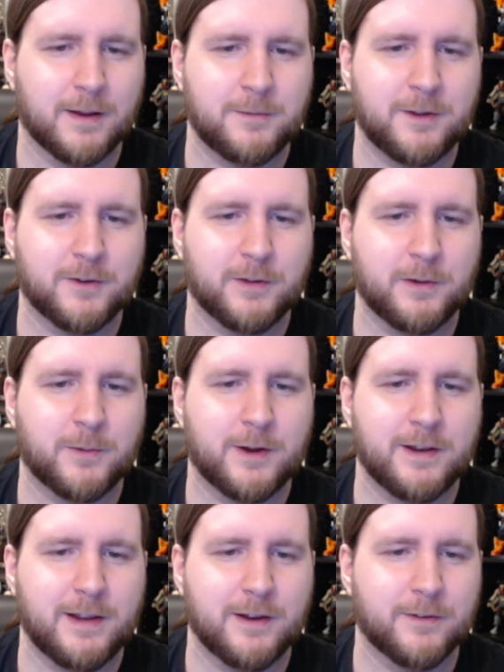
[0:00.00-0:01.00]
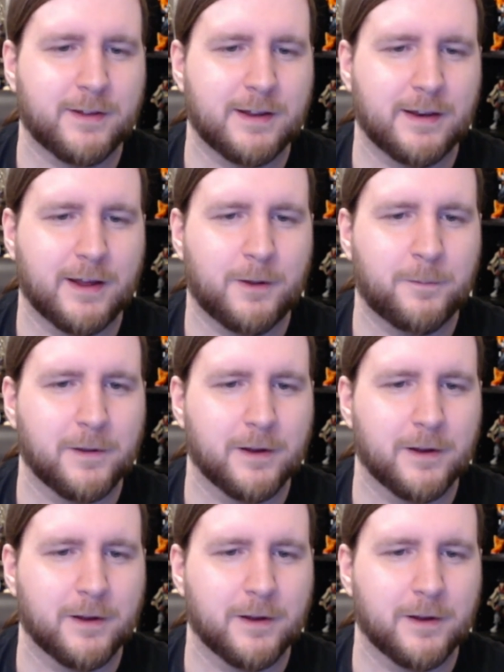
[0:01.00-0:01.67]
I'm the only one here that can help